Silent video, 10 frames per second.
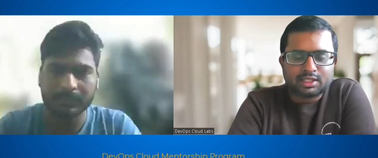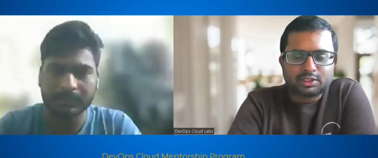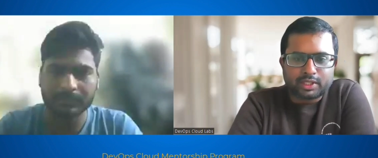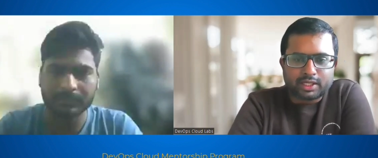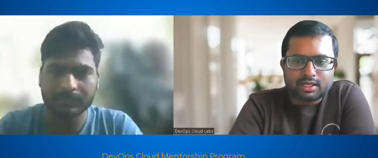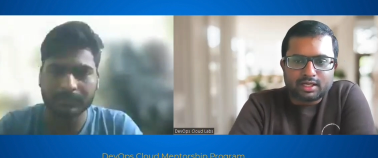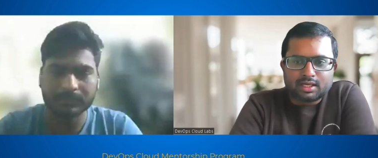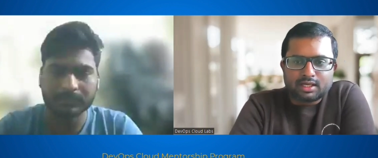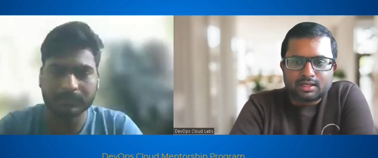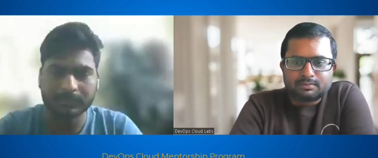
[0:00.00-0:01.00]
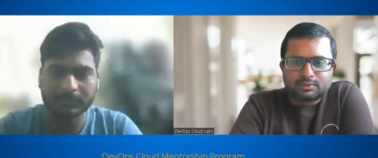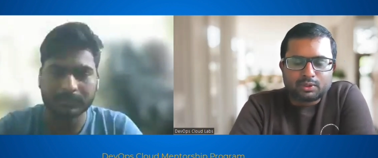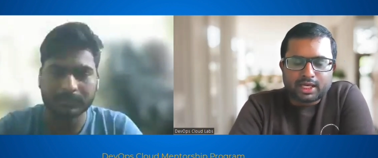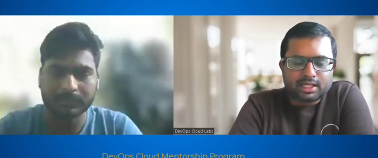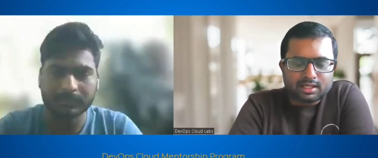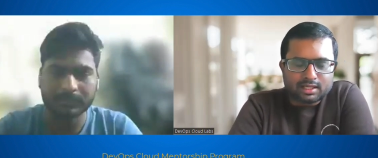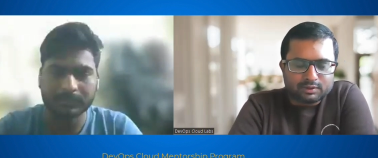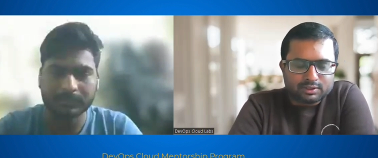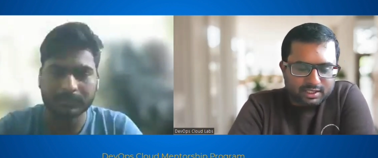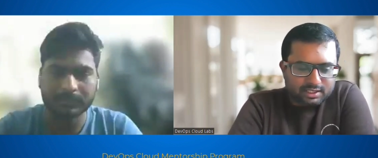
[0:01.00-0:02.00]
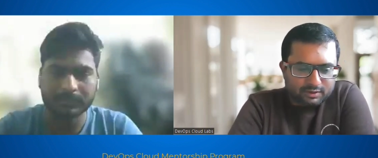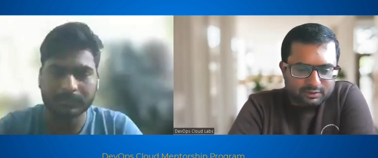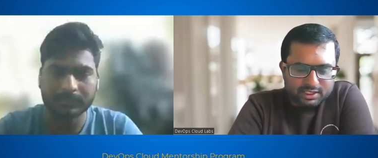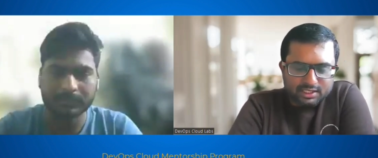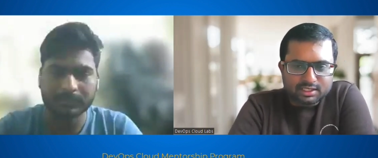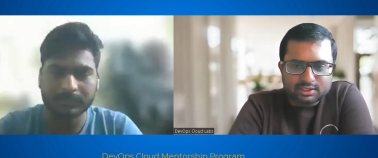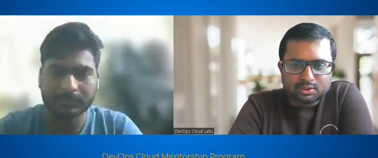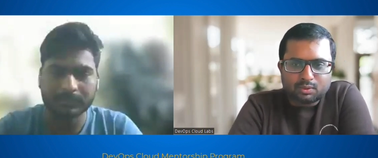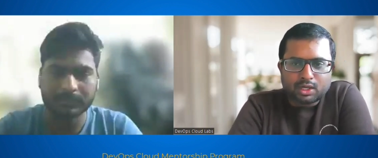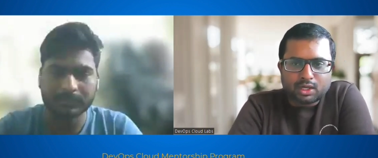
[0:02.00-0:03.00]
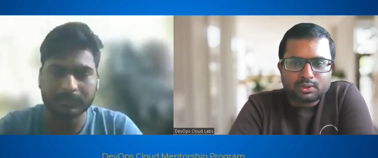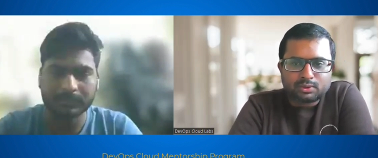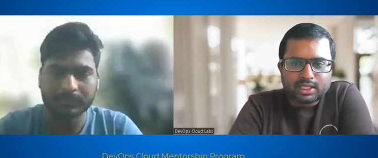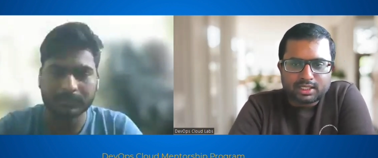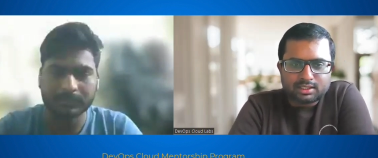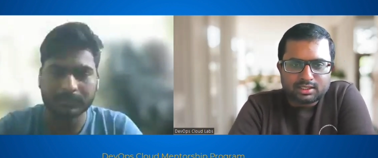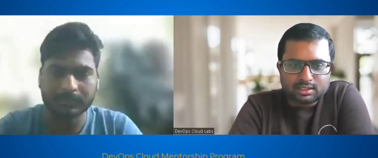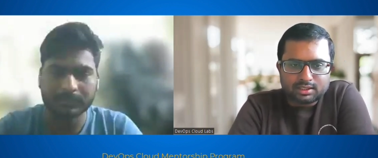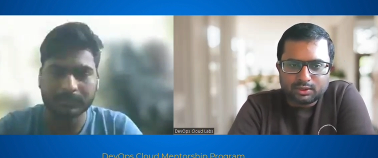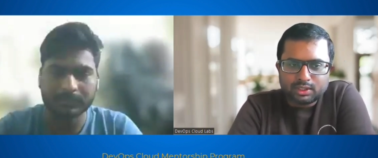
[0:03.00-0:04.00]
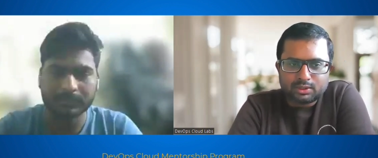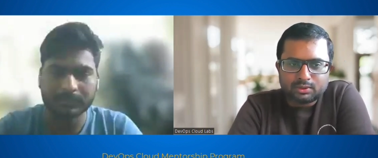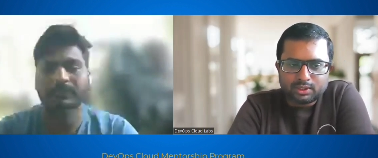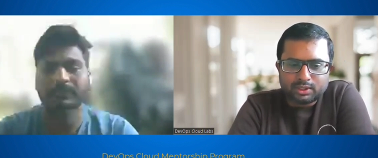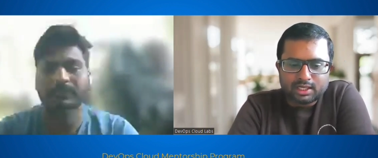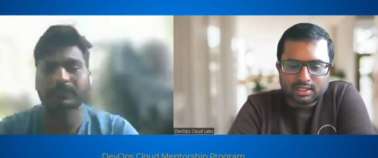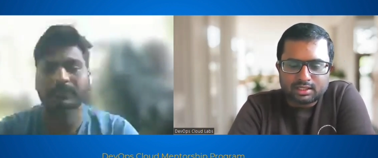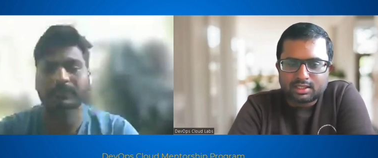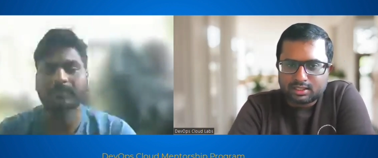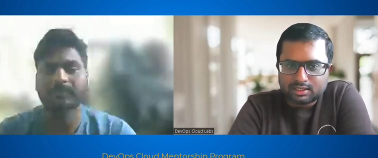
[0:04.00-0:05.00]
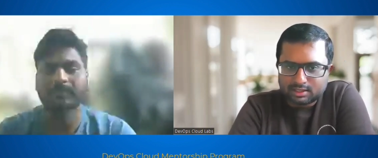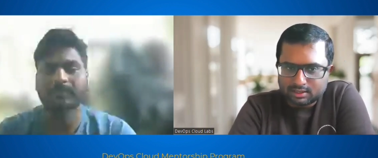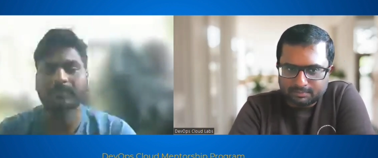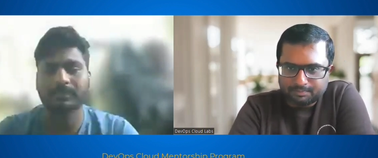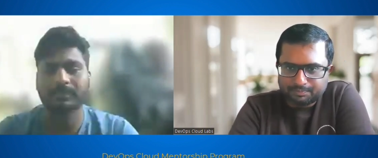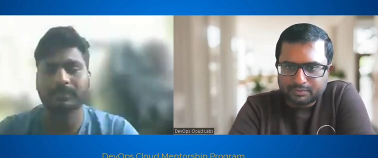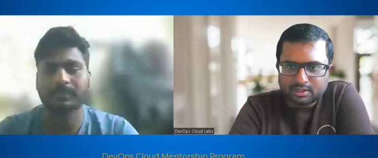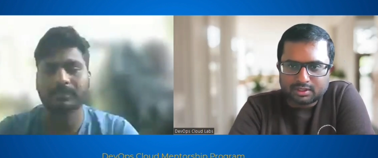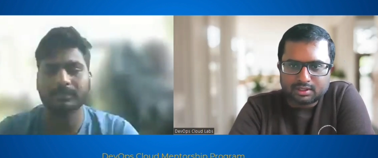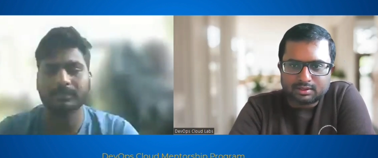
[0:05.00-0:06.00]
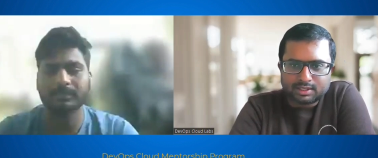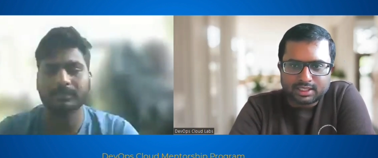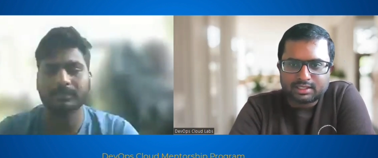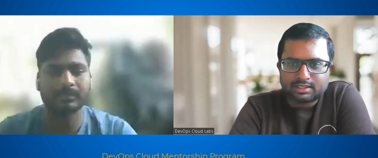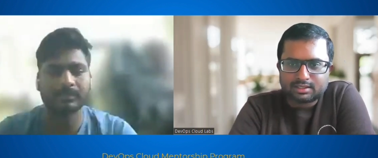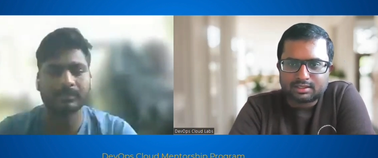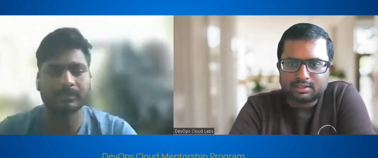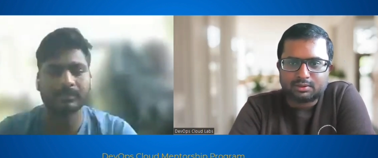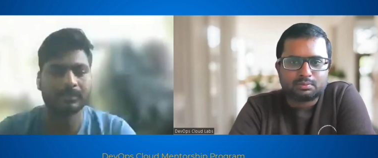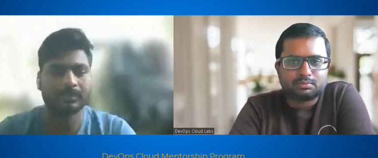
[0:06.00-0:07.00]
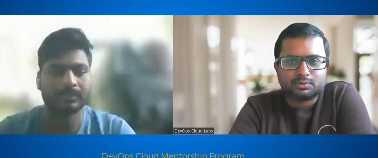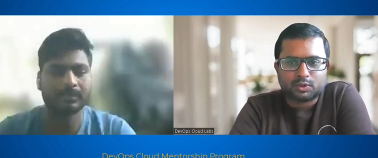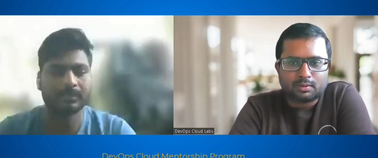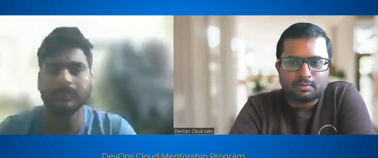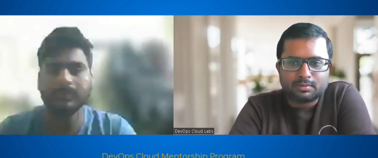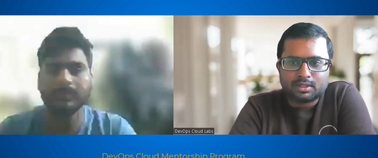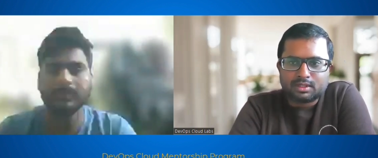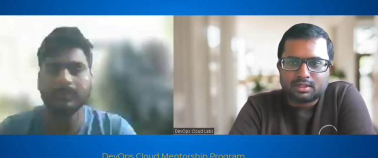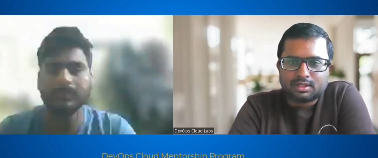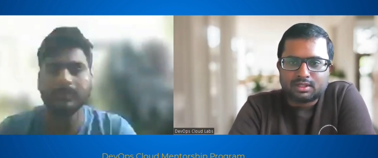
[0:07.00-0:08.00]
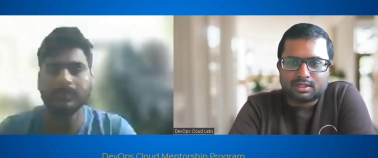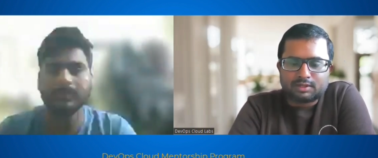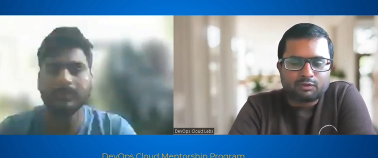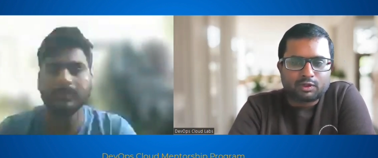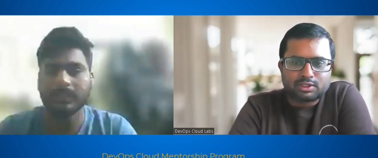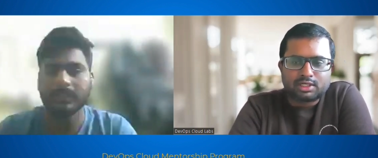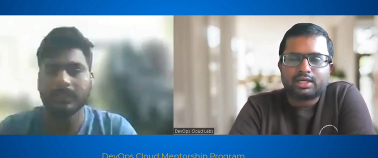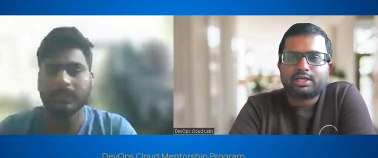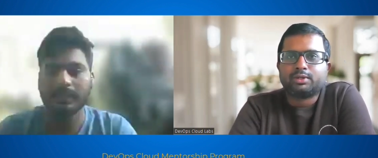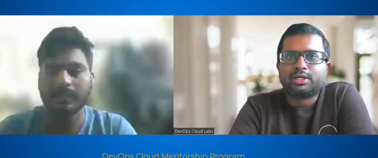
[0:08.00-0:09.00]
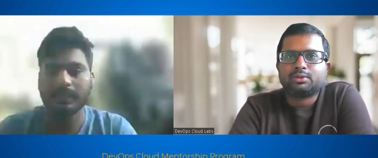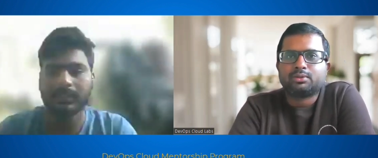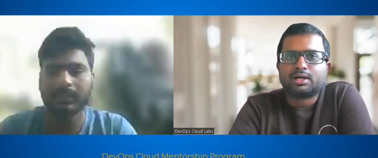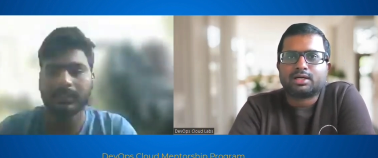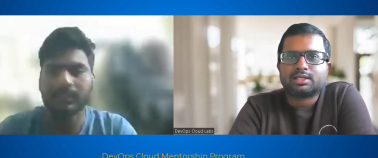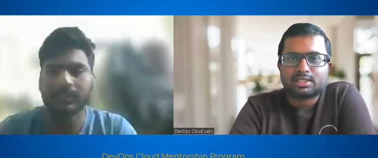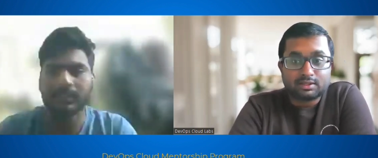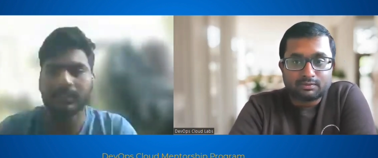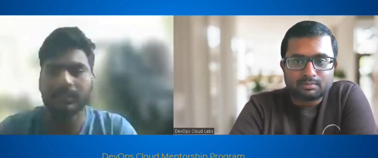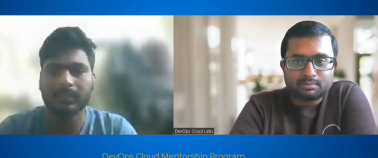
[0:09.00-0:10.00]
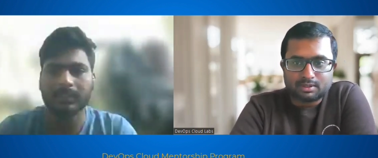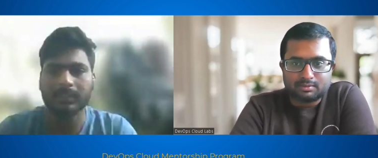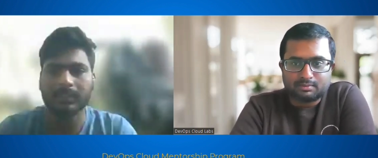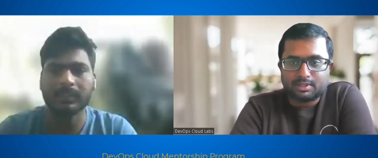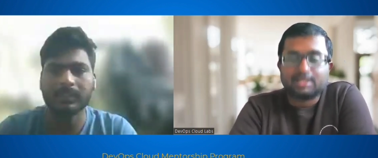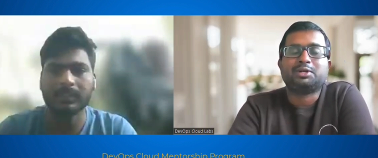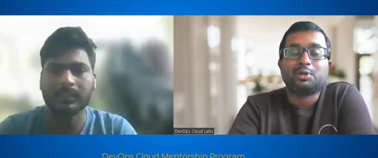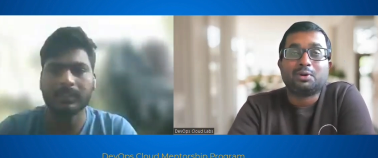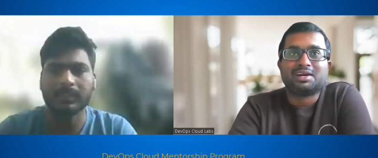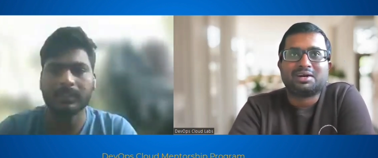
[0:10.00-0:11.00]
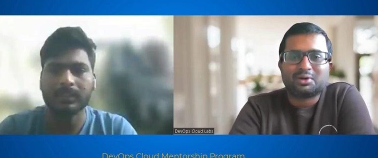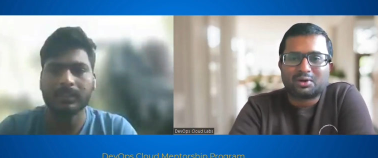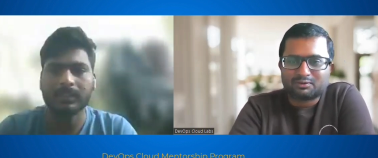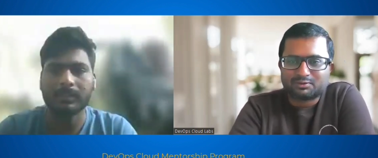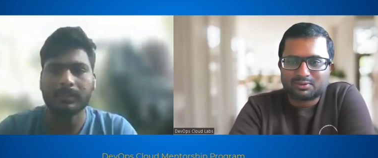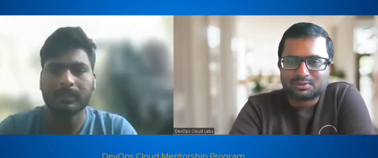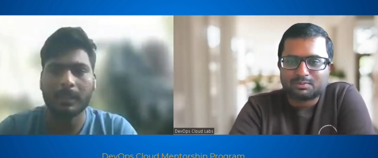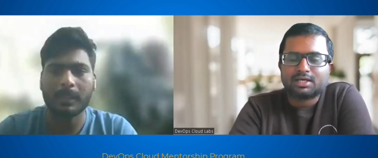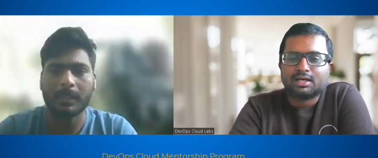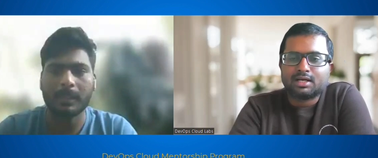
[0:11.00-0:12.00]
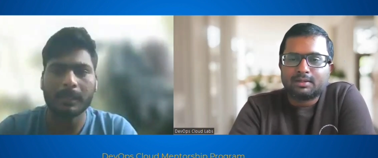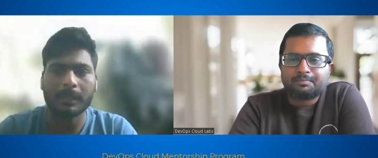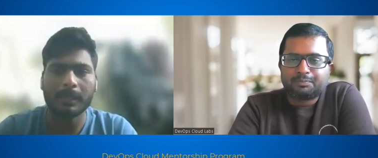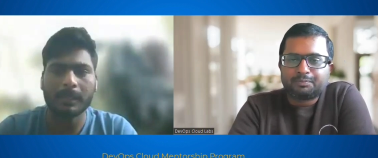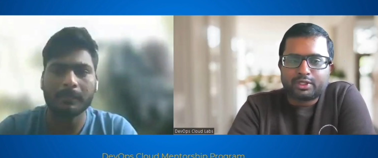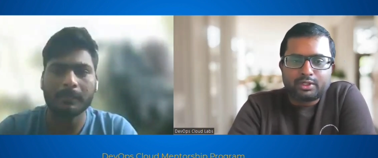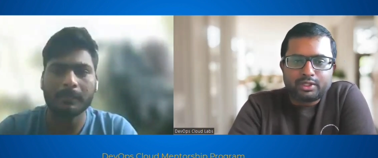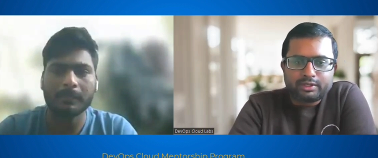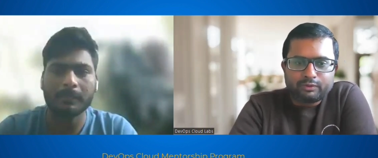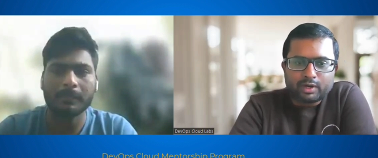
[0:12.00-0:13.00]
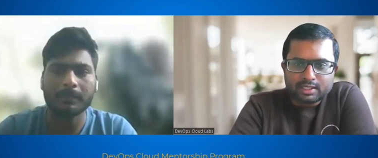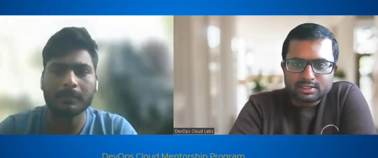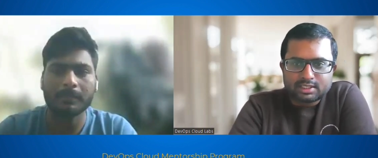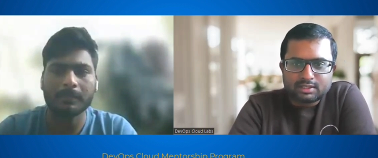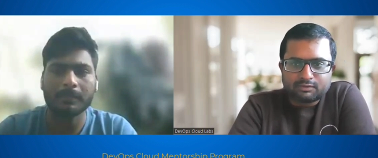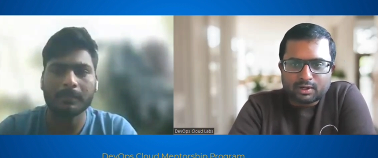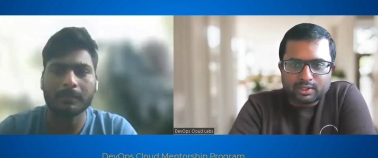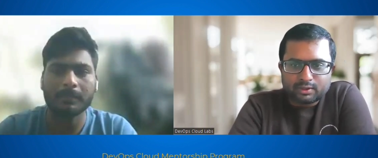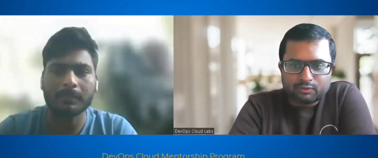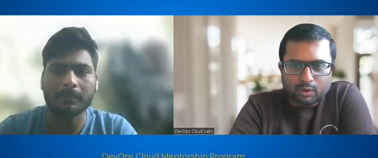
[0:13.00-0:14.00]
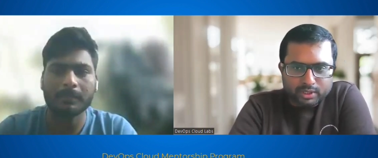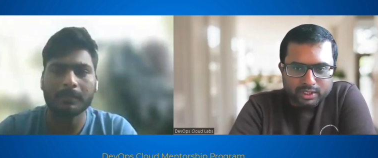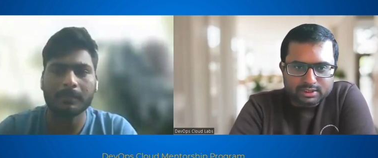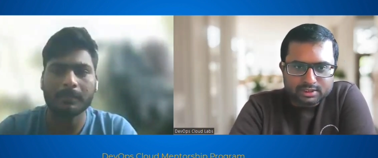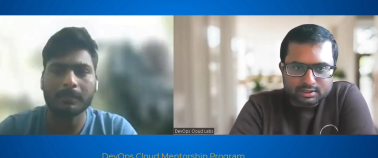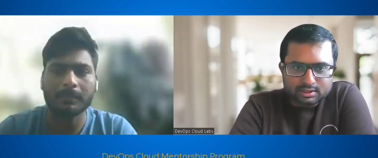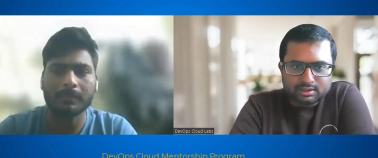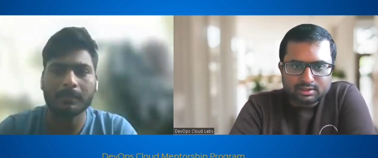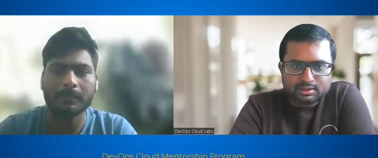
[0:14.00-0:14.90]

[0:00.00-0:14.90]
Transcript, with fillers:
Speaker 1: That's okay. So yeah, I was saying there's no one tool that you can learn and get a job. Unfortunately, you need to understand the you need to learn a lot of tools, but if you understand the foundation